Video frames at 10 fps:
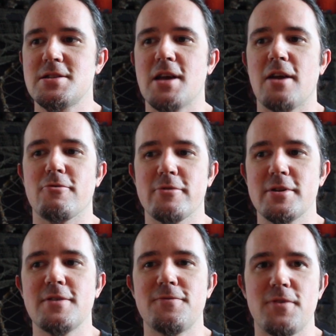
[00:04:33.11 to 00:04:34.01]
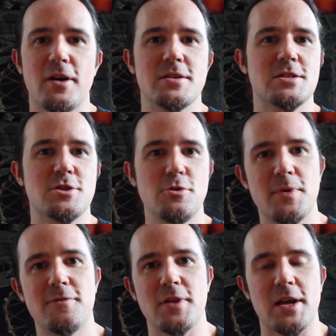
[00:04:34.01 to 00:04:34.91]
just a really fun,
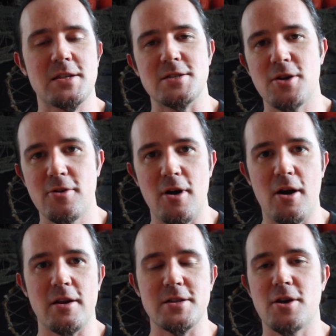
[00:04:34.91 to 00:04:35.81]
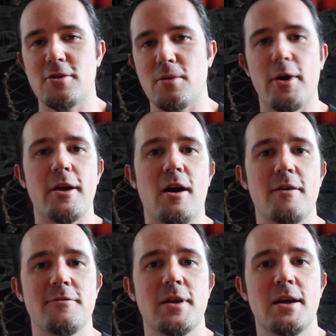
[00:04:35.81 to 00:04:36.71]
stupid flick to turn on and turn your brain
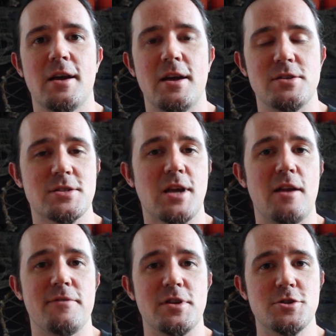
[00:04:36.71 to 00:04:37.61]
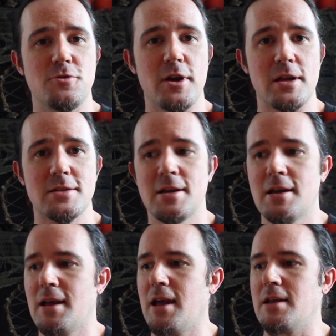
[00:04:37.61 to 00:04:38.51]
off and just kind of enjoy it
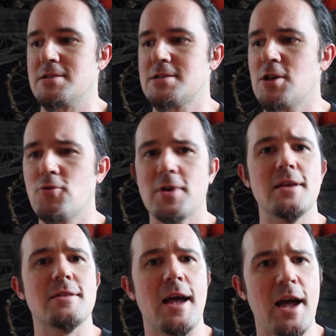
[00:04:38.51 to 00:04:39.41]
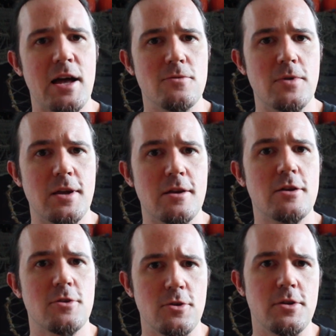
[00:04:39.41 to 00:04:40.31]
and soak in the Halloween
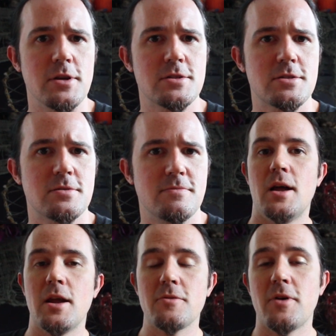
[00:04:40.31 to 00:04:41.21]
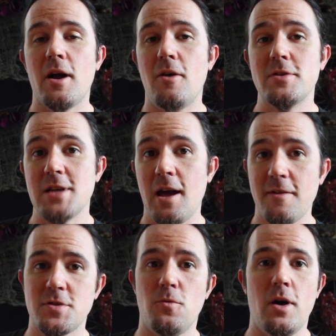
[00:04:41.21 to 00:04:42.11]
goodness. Another one I always
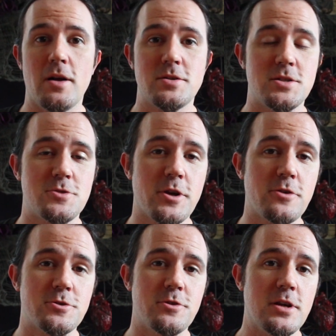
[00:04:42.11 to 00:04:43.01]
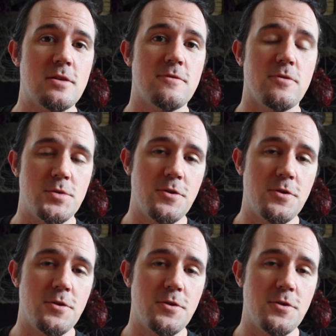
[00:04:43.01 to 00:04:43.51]
have to watch is Trick or Treat from